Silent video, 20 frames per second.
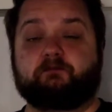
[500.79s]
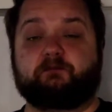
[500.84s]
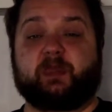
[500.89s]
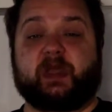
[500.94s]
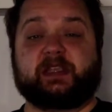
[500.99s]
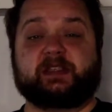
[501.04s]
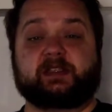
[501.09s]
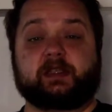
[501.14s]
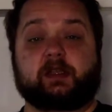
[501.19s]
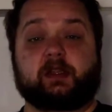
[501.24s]

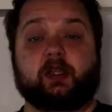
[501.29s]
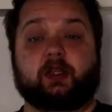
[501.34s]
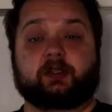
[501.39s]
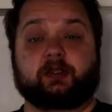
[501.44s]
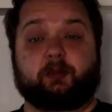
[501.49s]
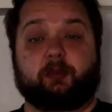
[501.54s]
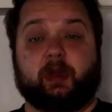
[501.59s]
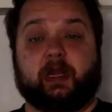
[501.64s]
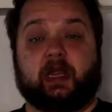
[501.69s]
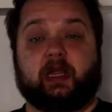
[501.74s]
basically
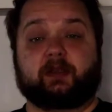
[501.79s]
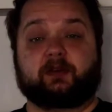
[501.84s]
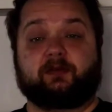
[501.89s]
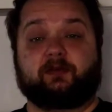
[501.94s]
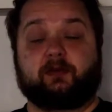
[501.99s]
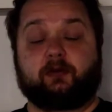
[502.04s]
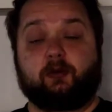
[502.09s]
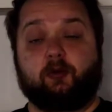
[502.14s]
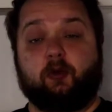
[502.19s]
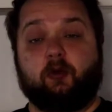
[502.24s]
on the plant
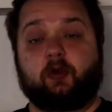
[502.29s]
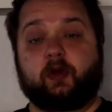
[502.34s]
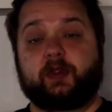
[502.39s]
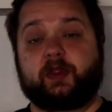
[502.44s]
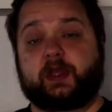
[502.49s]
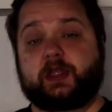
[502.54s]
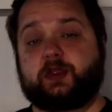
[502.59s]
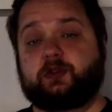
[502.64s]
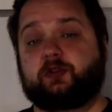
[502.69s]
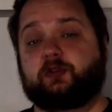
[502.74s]
floor
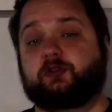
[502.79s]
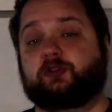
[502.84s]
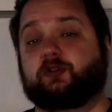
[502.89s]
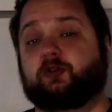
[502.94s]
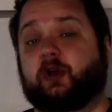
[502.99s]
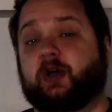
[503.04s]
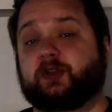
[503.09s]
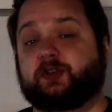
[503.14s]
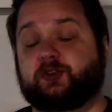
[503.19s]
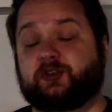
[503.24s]
that you need
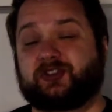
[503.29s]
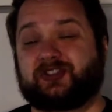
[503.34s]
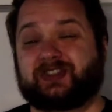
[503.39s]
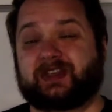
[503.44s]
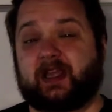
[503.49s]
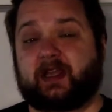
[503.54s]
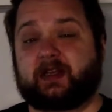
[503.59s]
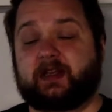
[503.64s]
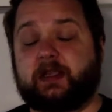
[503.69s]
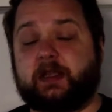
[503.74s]
to
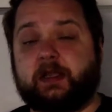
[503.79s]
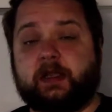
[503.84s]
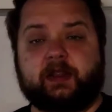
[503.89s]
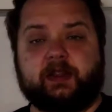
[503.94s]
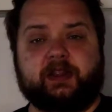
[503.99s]
understand